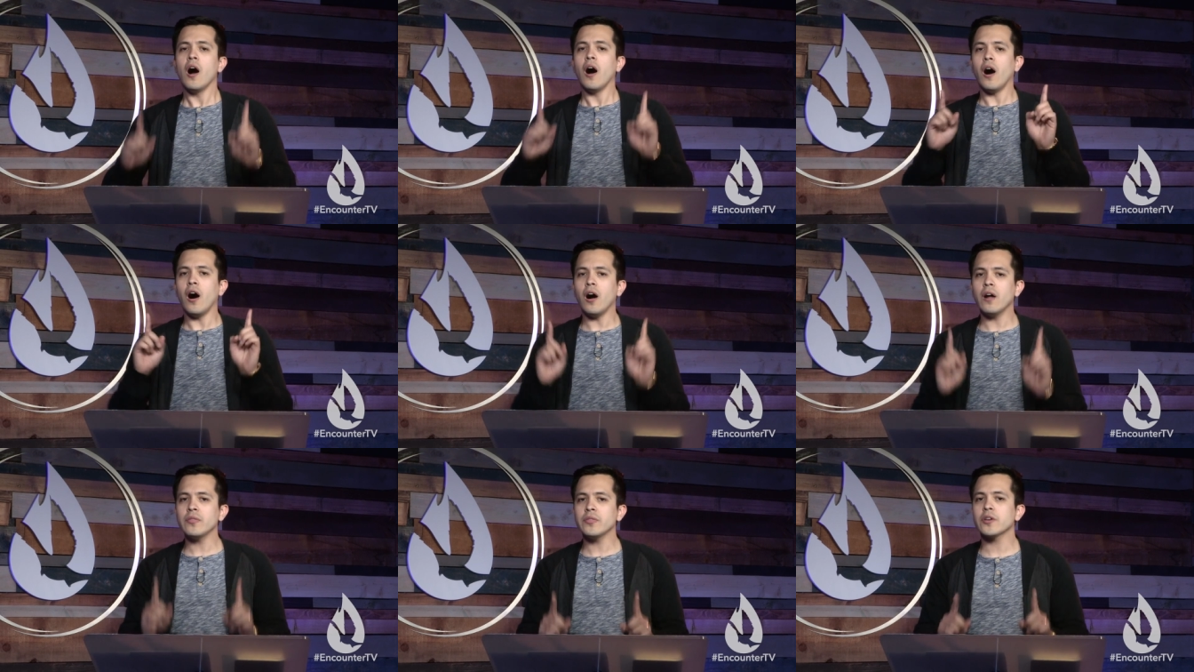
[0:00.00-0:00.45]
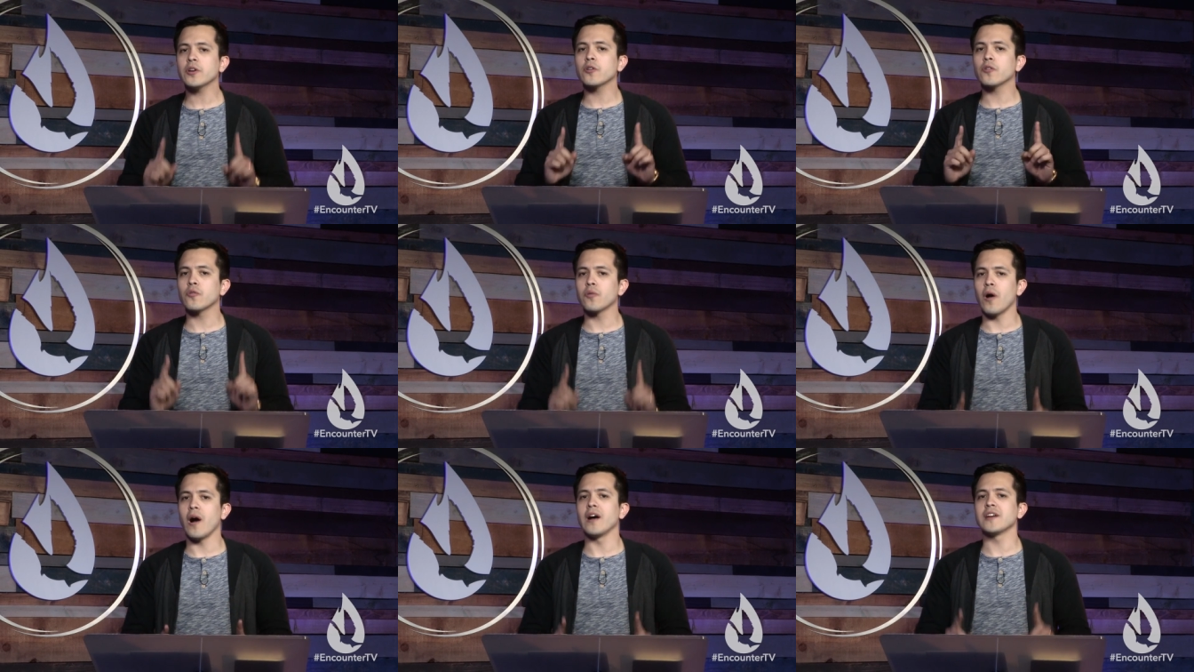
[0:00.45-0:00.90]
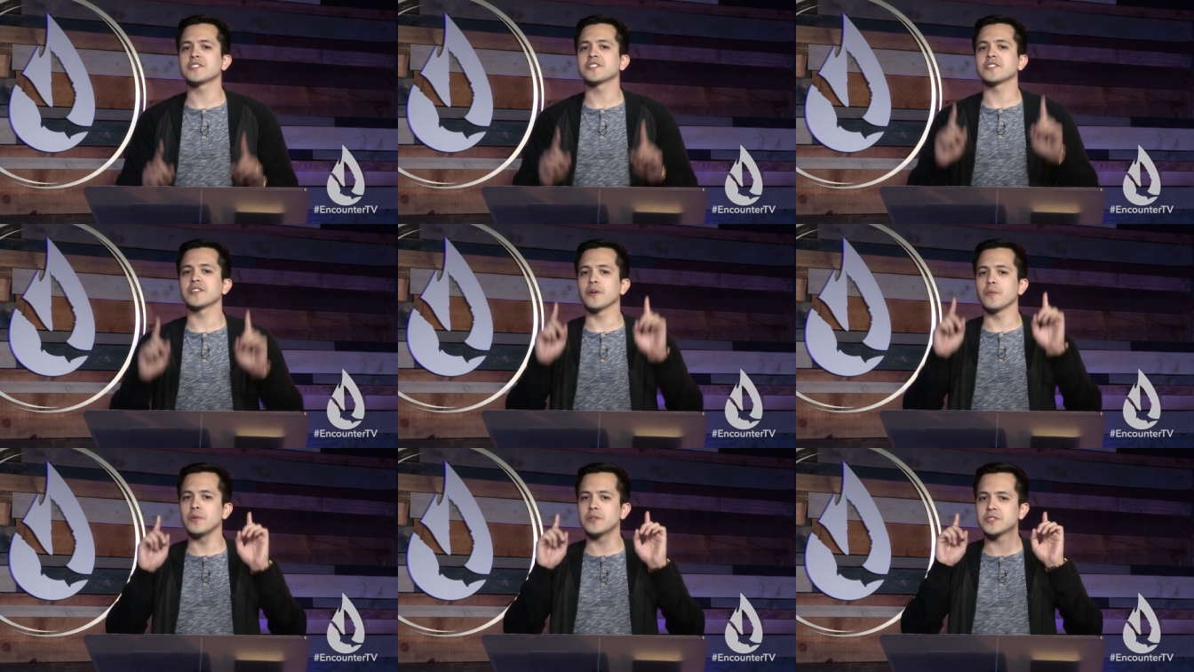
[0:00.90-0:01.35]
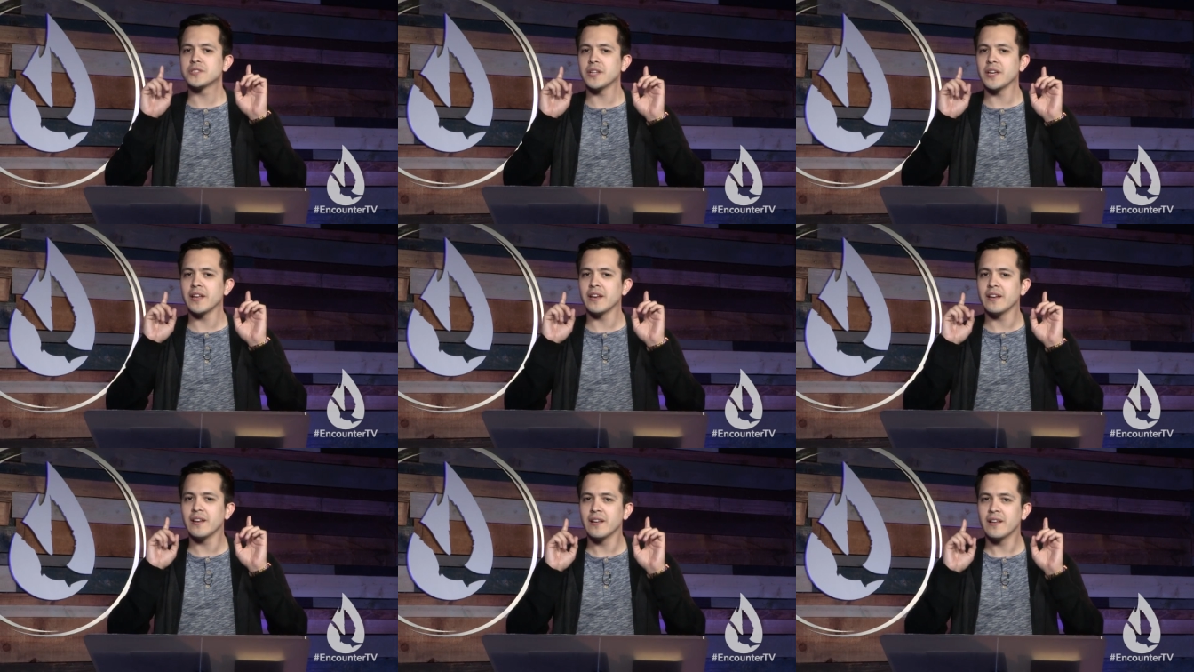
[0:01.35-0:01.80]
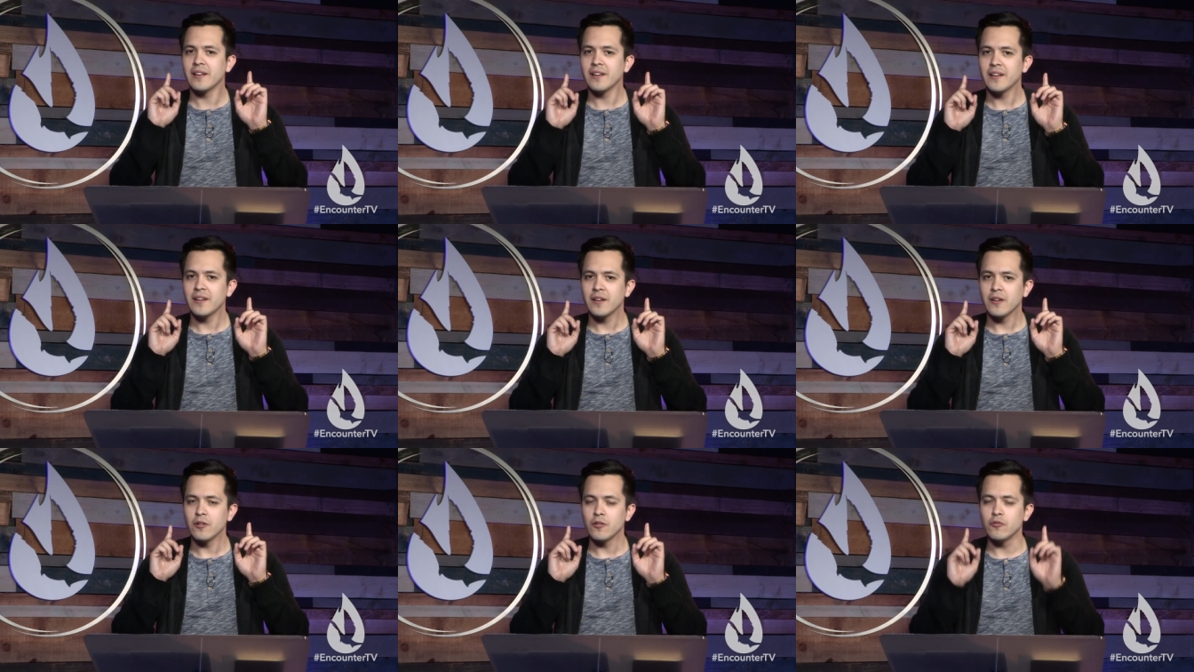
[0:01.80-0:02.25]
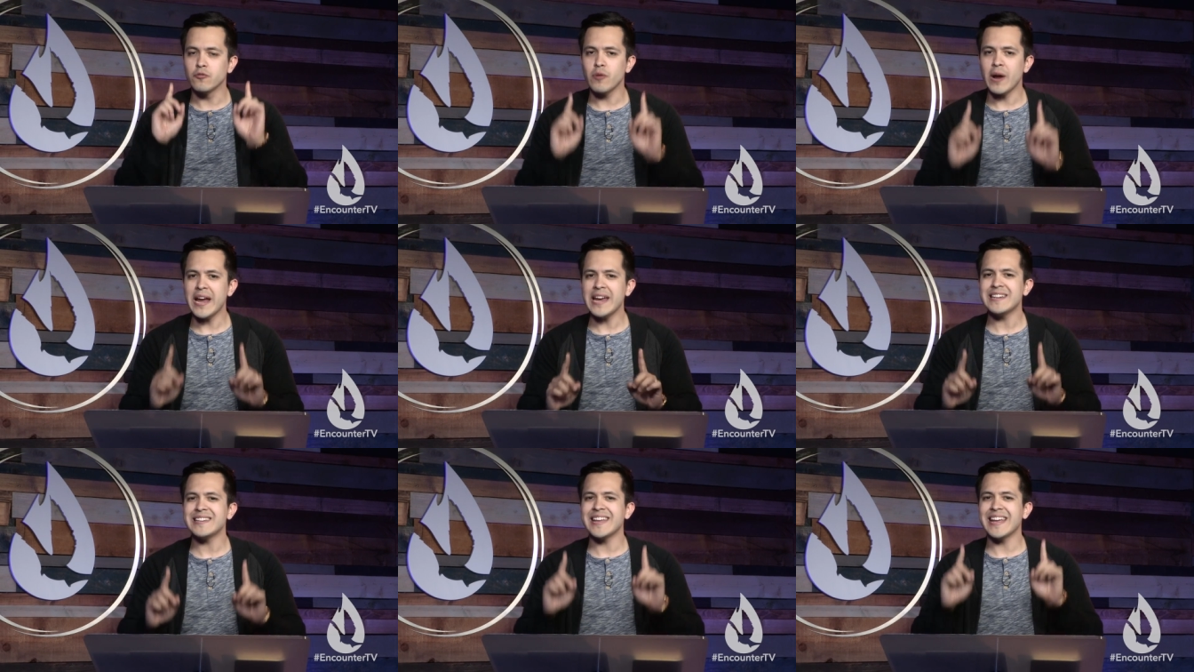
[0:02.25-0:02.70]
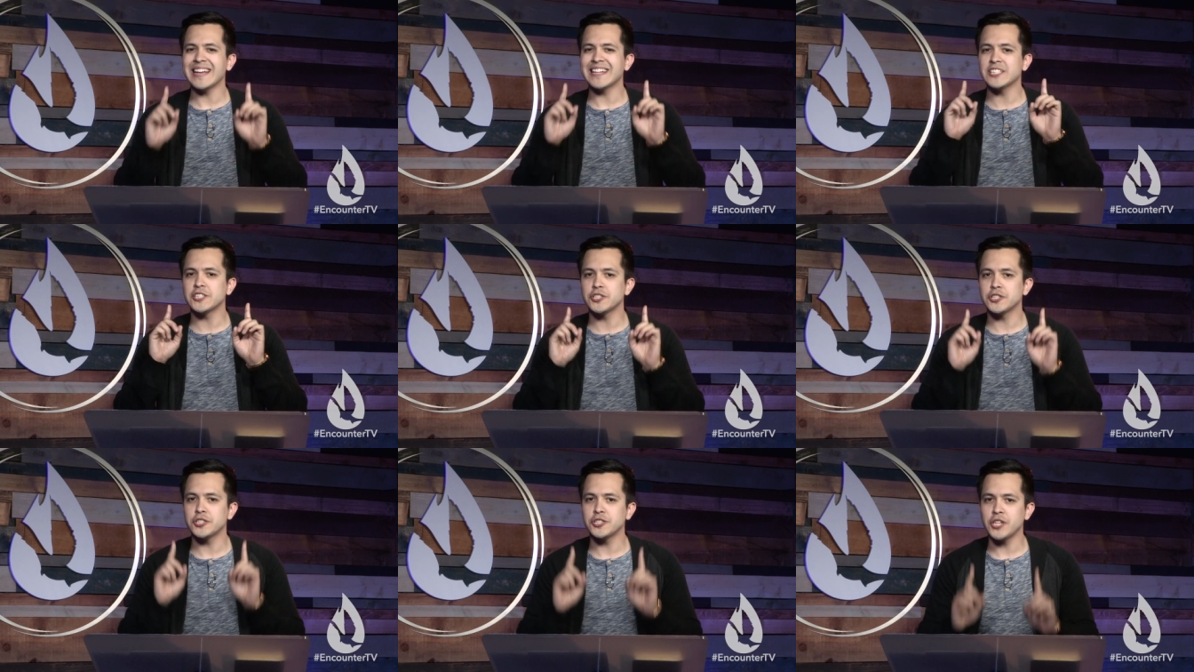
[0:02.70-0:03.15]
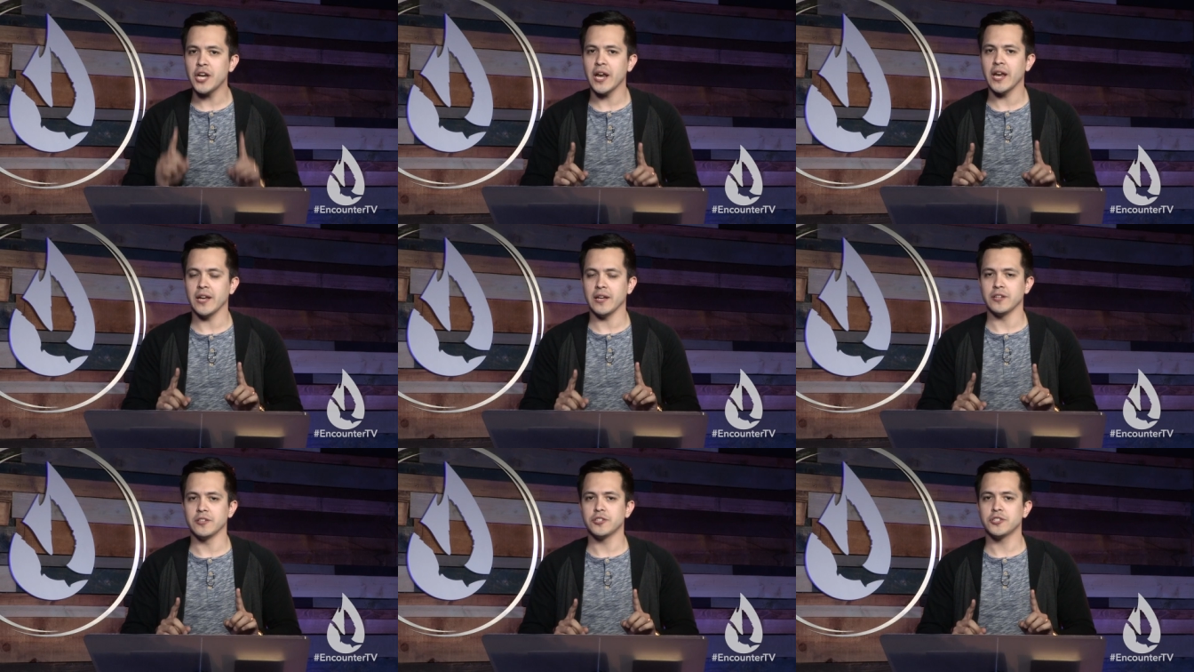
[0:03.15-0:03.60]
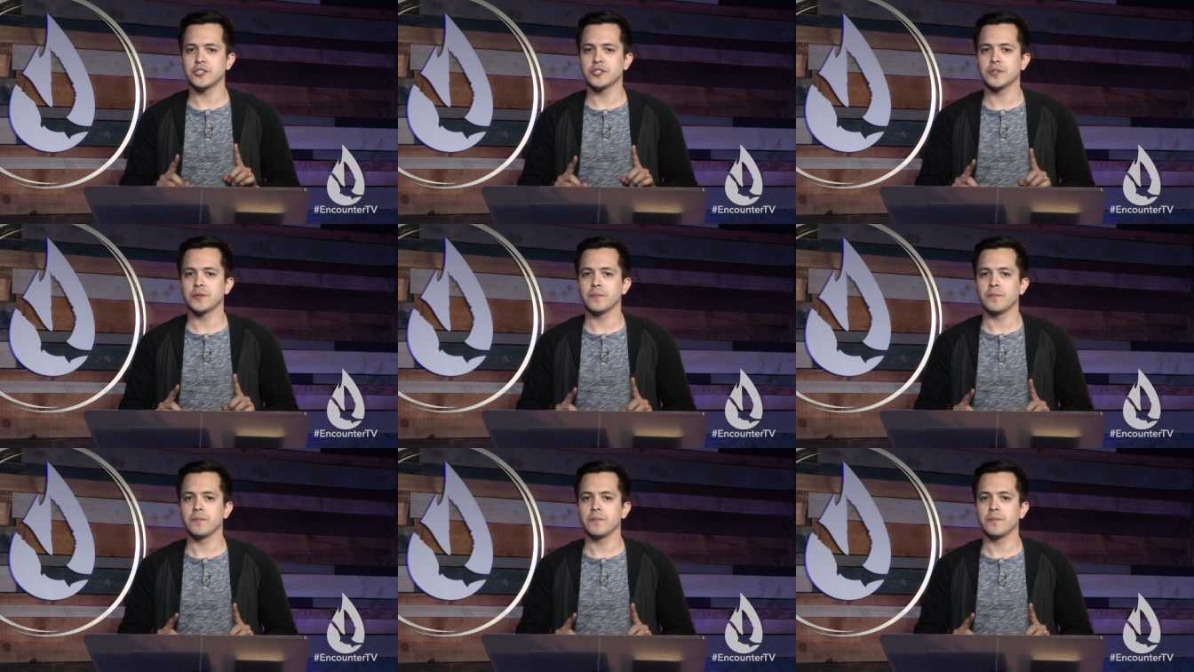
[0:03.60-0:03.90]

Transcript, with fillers: On the cross, there was a great exchange.